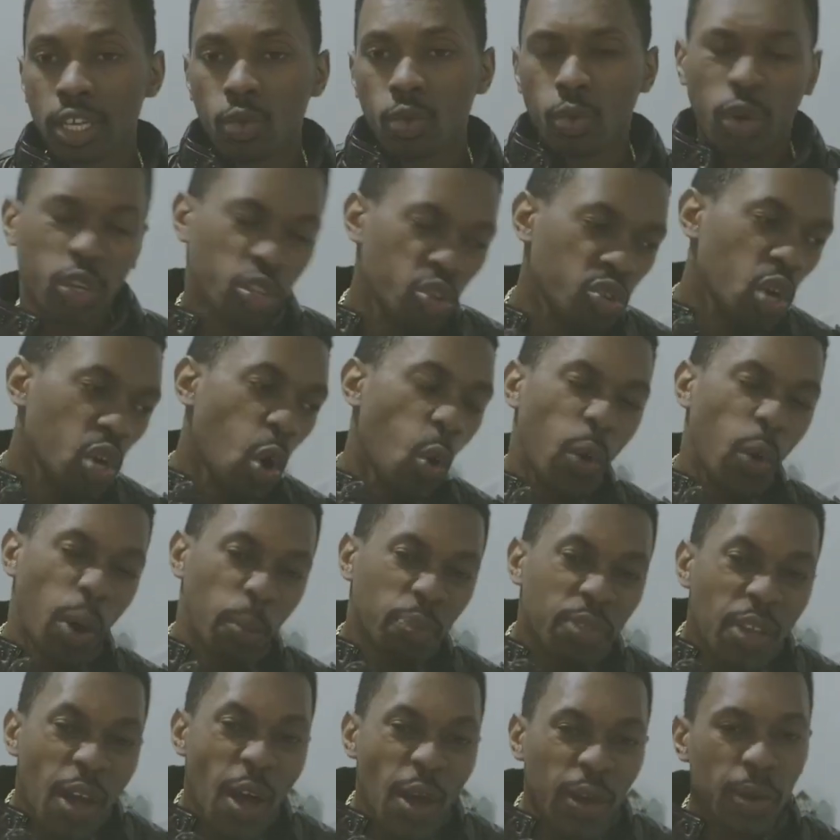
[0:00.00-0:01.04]
Well, you know what I'm
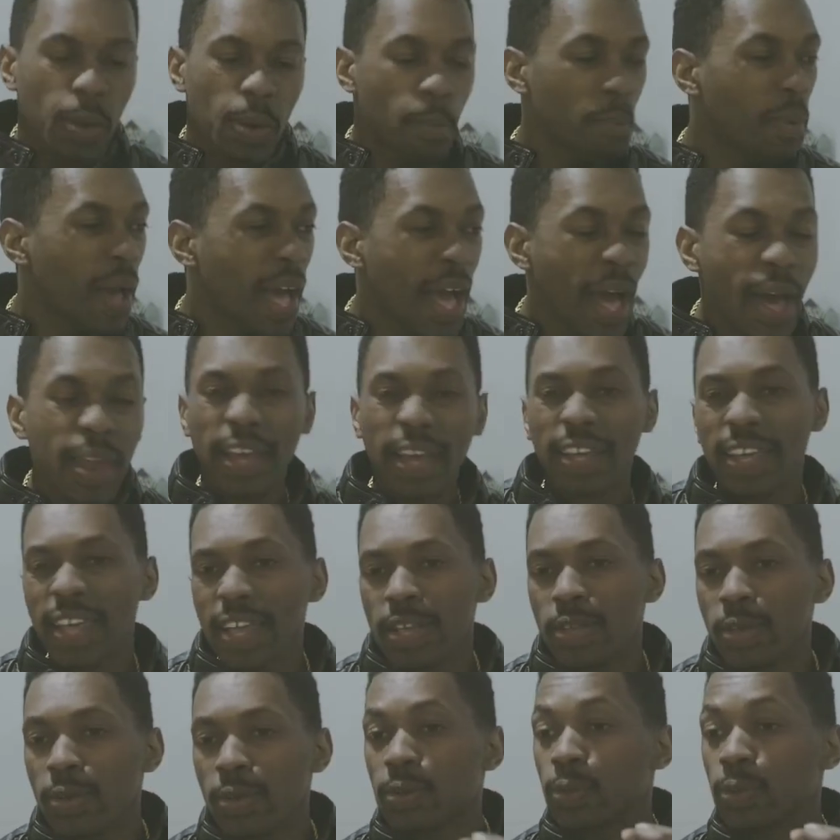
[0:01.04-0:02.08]
talking about. I
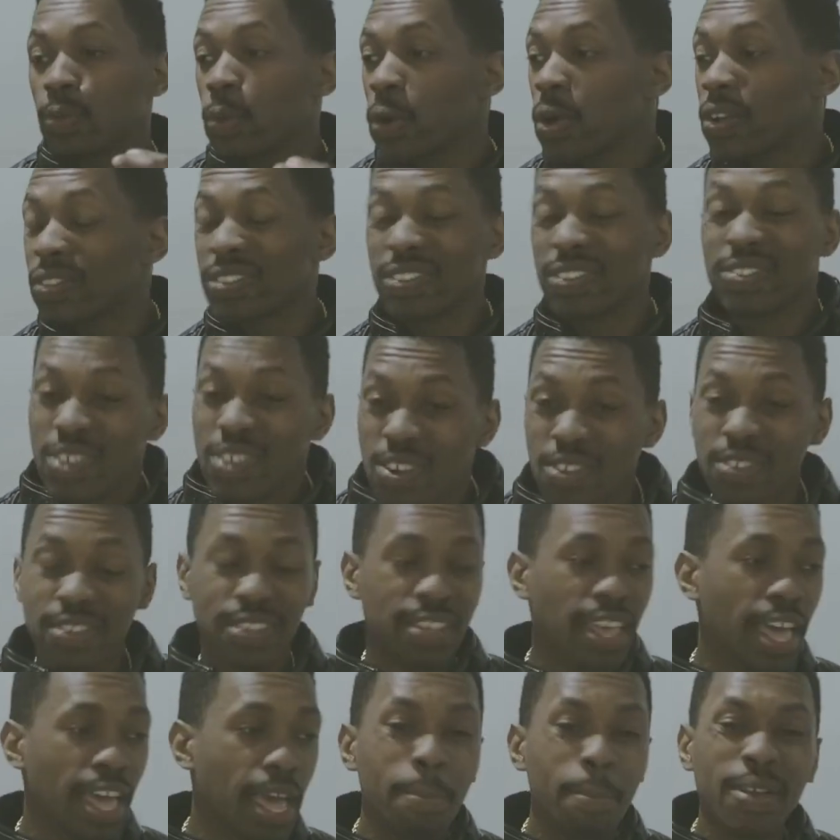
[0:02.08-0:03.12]
can't use the words that you're
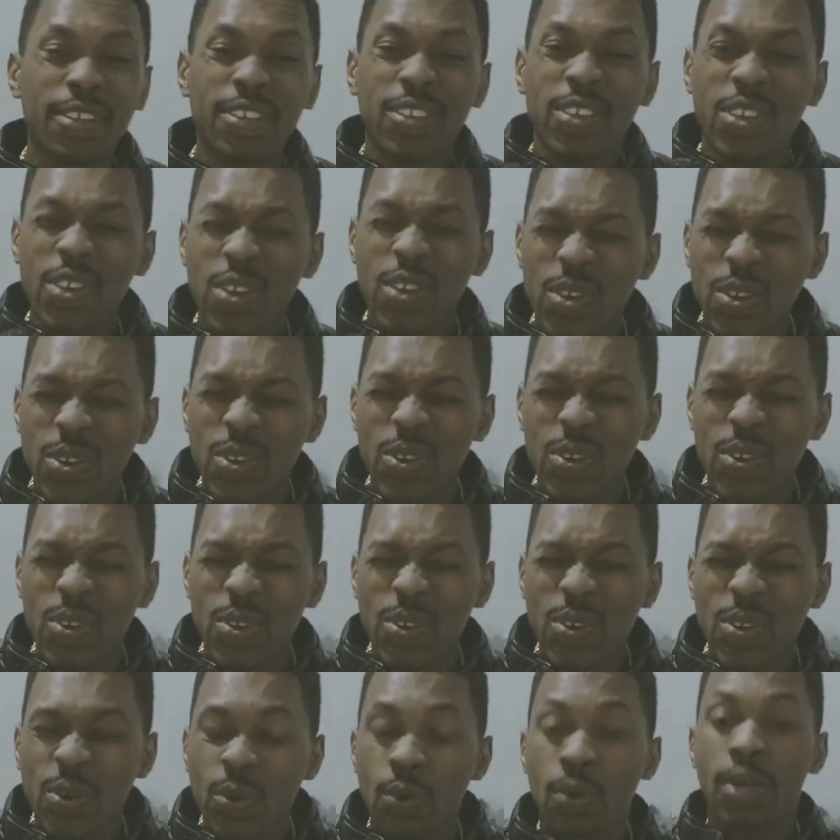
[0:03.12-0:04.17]
saying, but
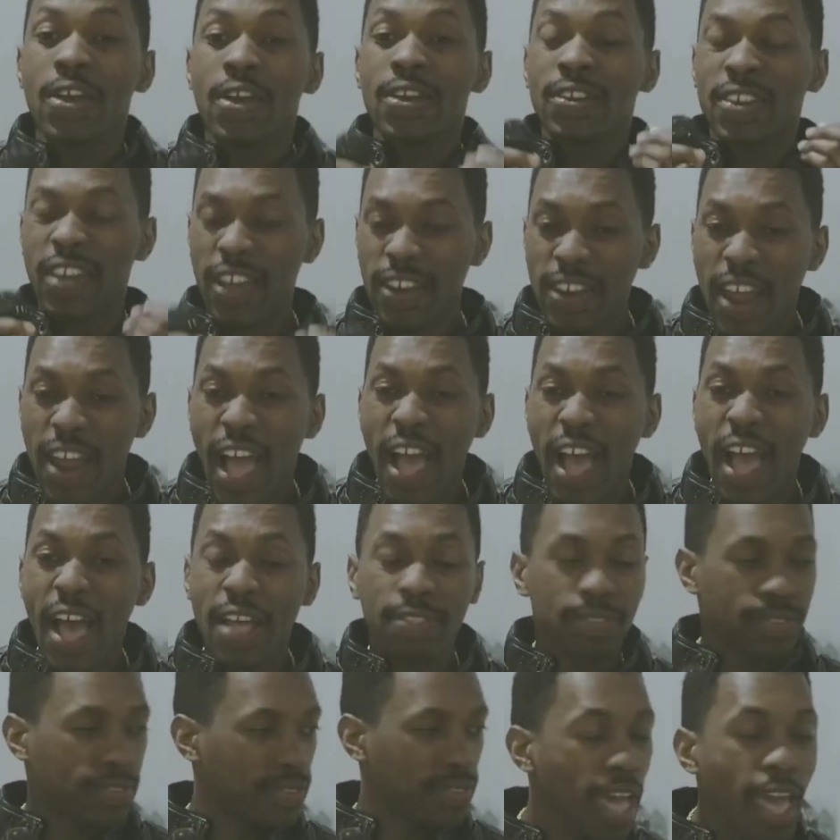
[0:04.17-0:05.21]
you
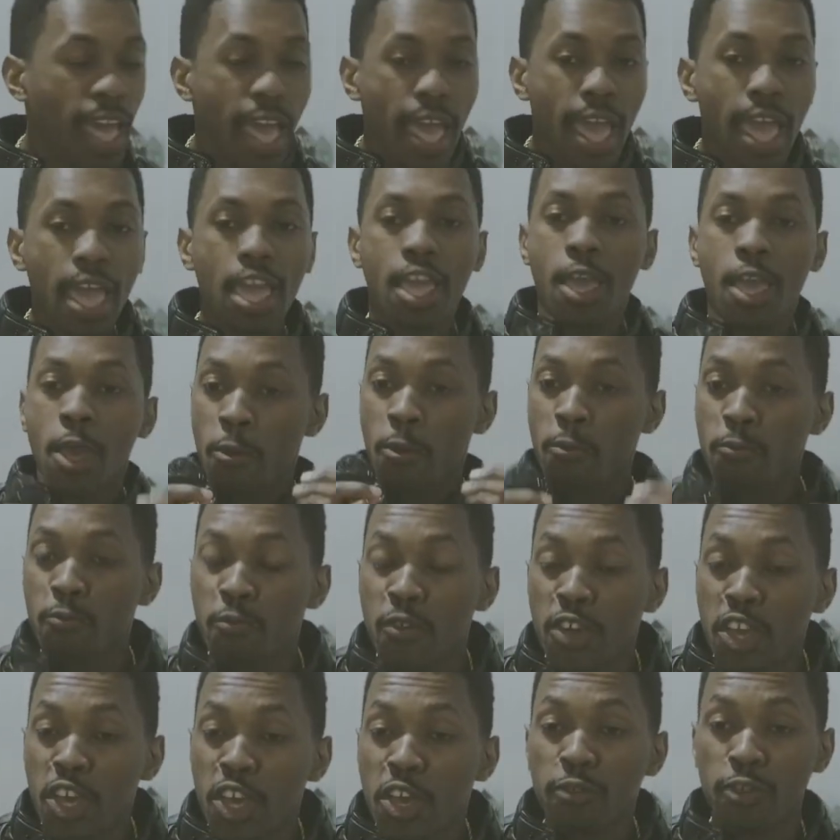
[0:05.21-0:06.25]
cannot say
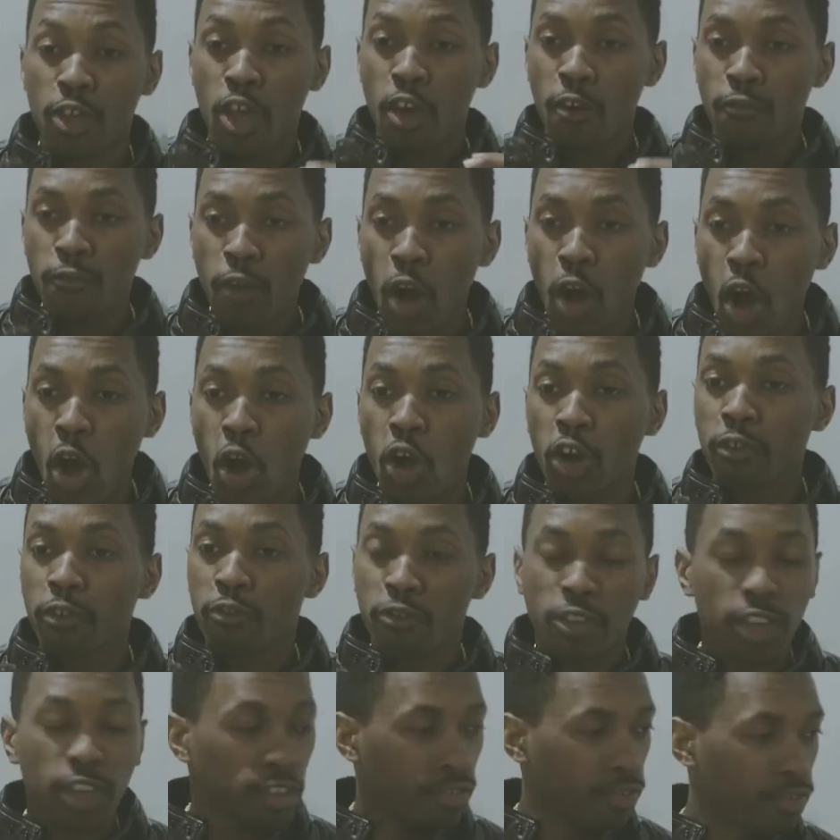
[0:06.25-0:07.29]
fifth, fawn,
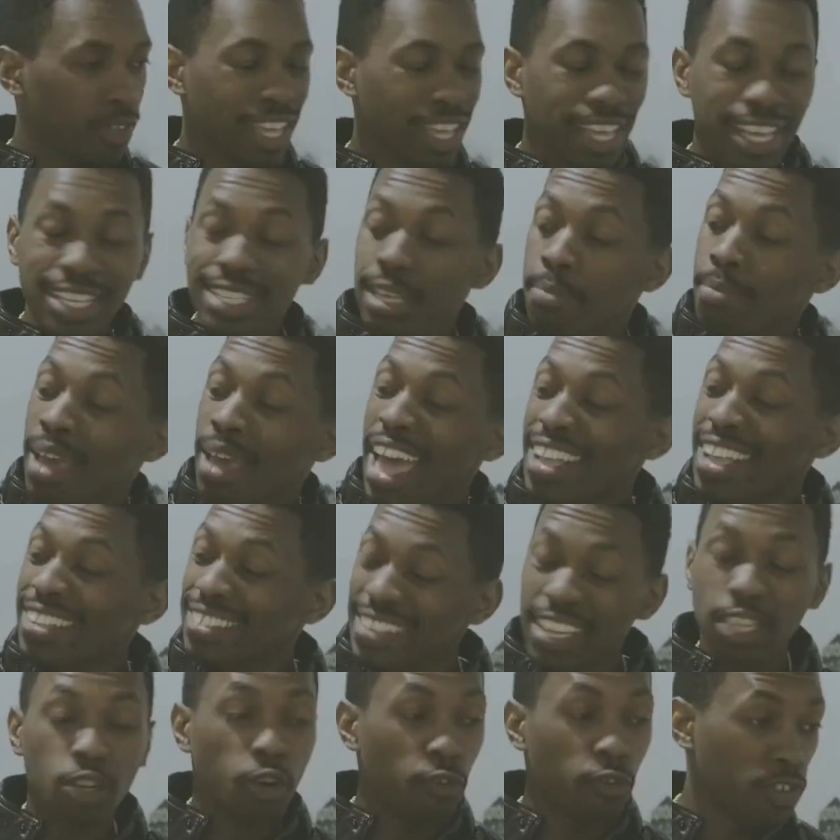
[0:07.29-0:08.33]
fifth. He said, man, I ain't
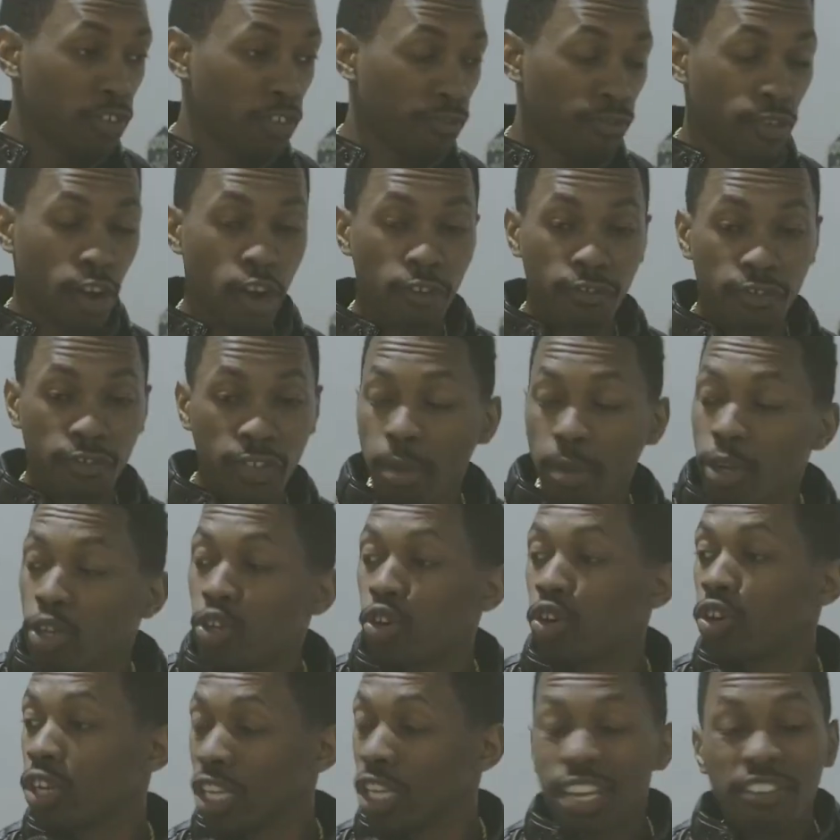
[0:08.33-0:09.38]
seen no fifth, fawn, fifth. My
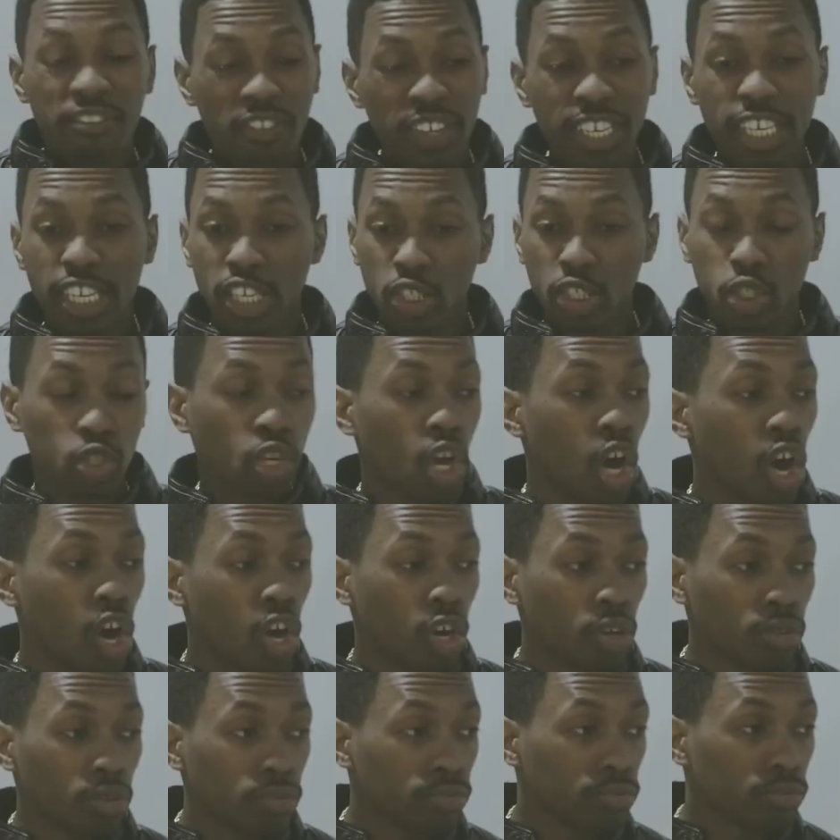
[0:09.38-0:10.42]
little offended that you
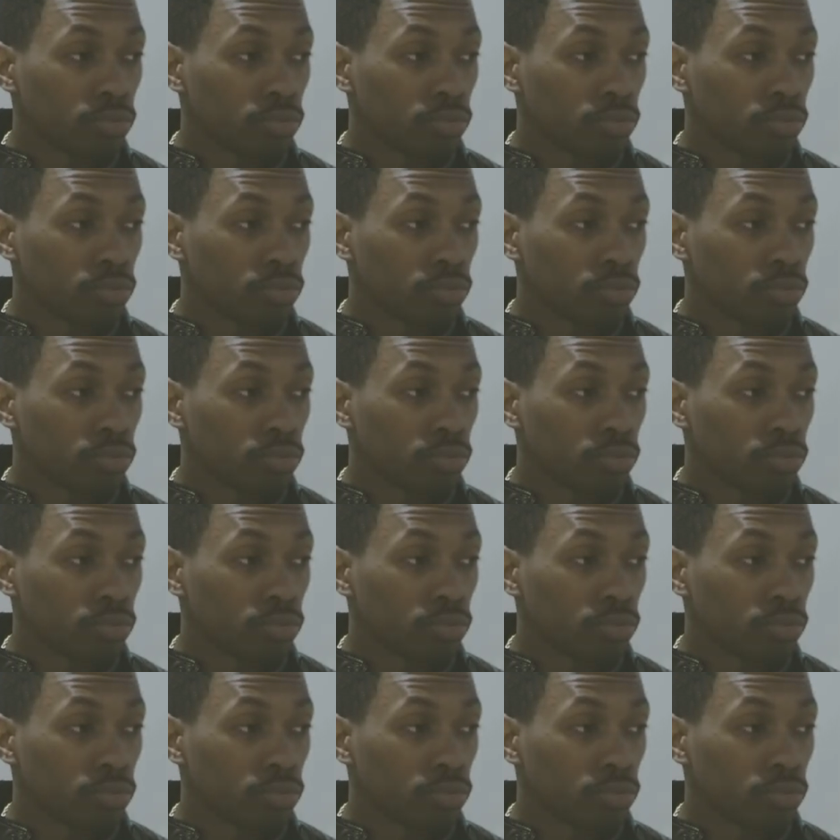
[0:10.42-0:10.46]
call.